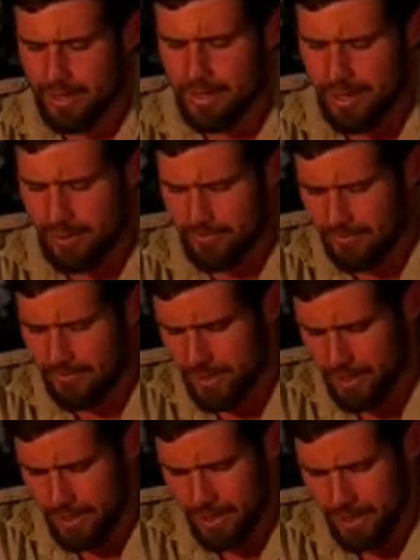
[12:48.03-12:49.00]
Now,
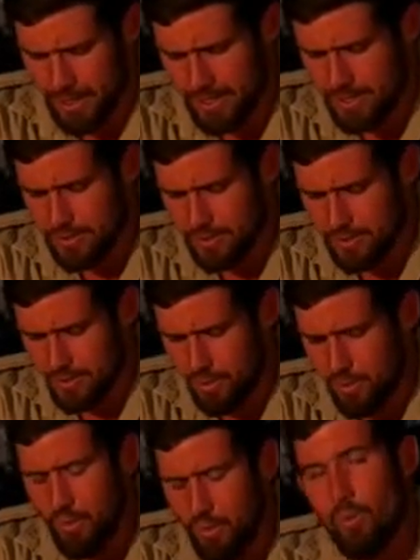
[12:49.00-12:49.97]
there's
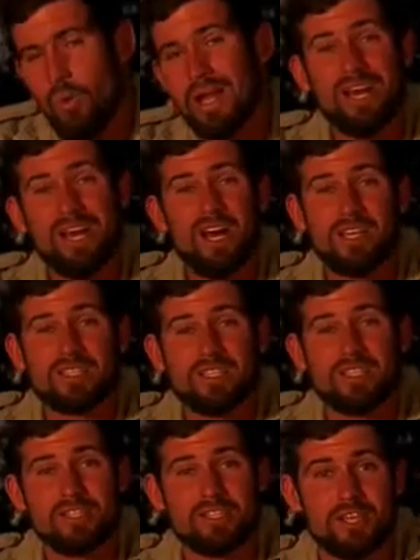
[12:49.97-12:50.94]
one
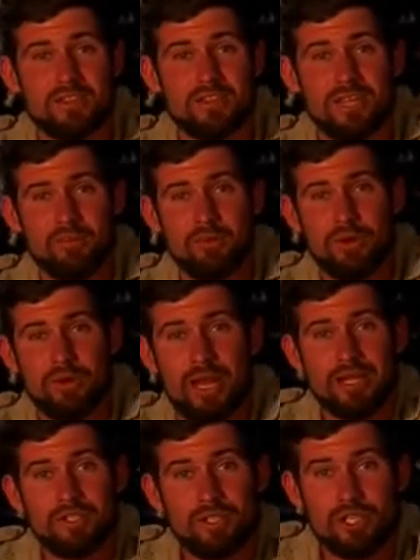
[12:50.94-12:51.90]
last insert that we would
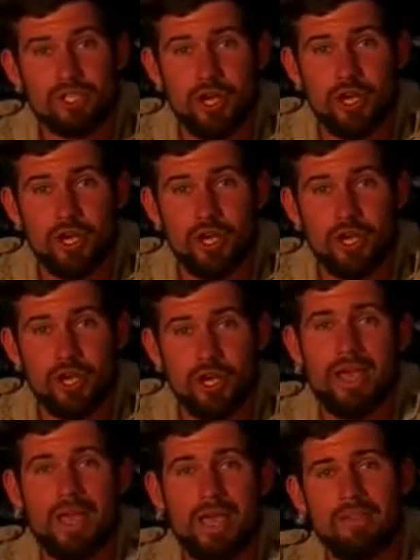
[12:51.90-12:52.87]
like to show you,
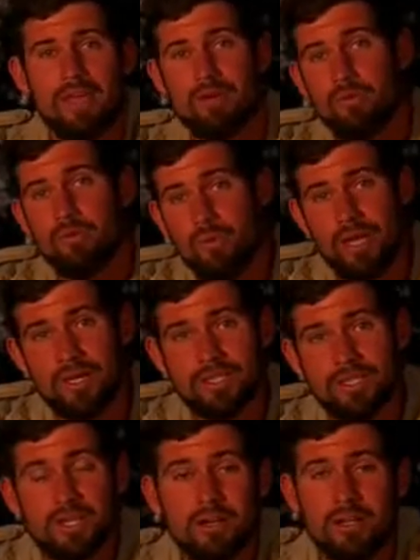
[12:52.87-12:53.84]
and then we're
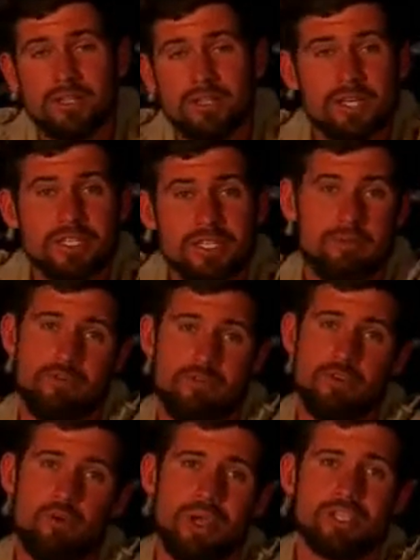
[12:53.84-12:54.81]
going to start answering some
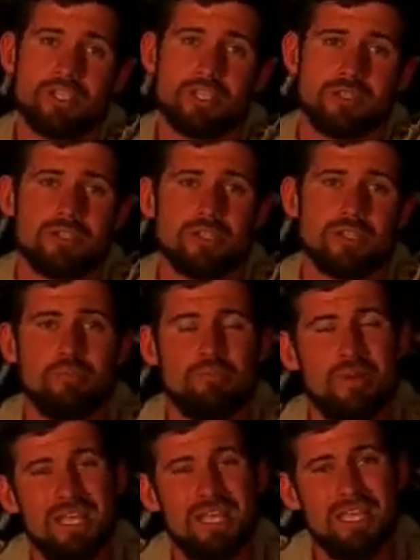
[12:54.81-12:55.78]
of your questions.
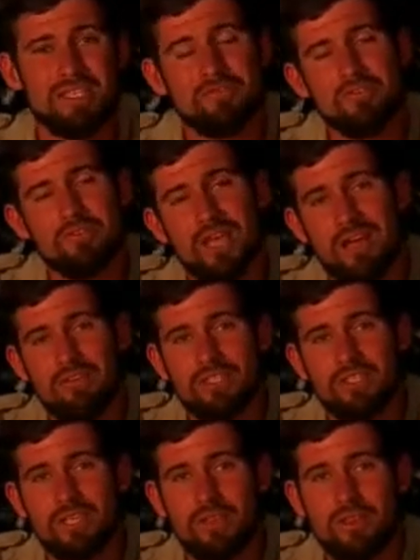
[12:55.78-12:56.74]
So please, if you
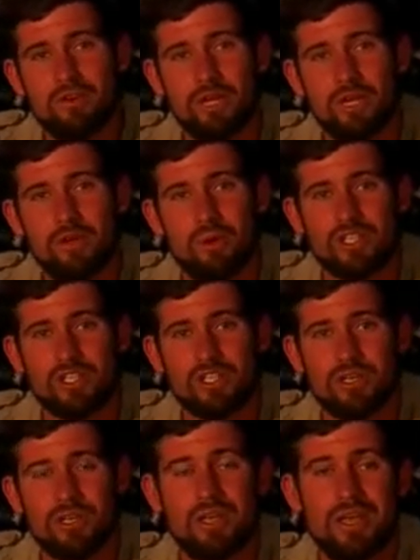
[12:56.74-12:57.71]
haven't sent through a
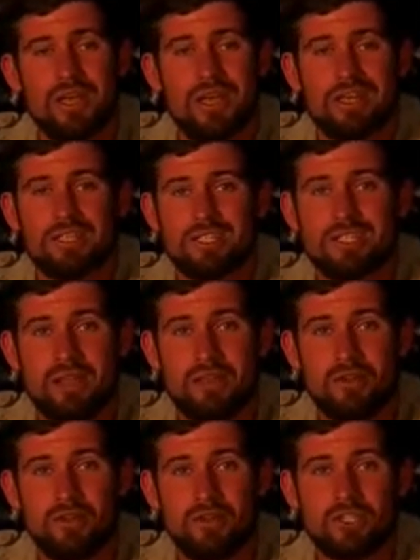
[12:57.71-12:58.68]
question,
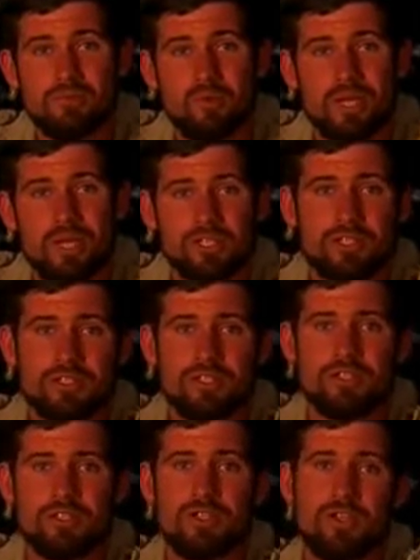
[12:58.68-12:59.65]
send through some
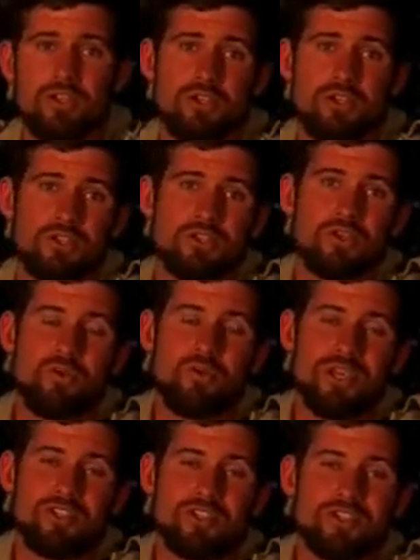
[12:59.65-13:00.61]
questions to
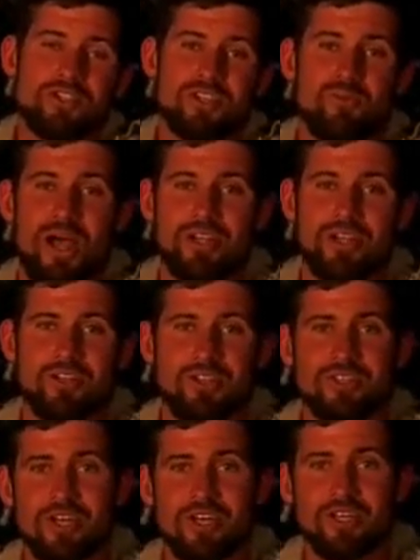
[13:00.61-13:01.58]

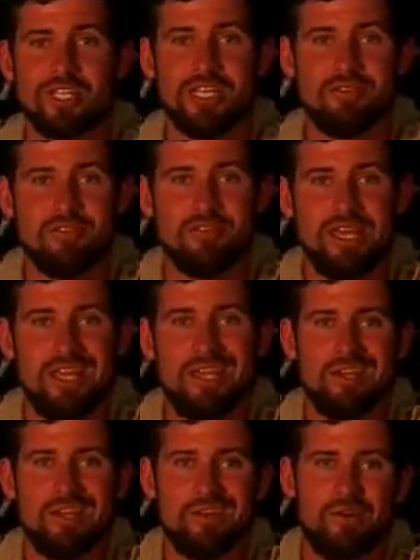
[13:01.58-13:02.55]

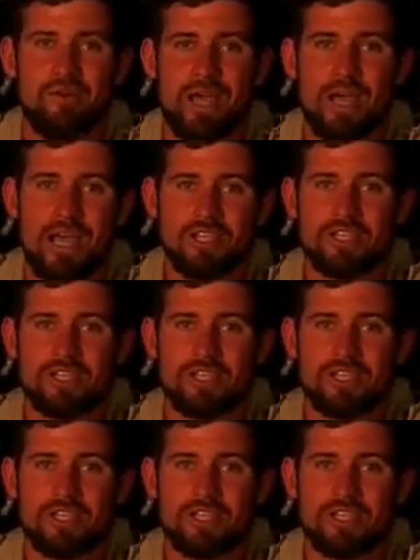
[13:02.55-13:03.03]
questions@WildEarthTV or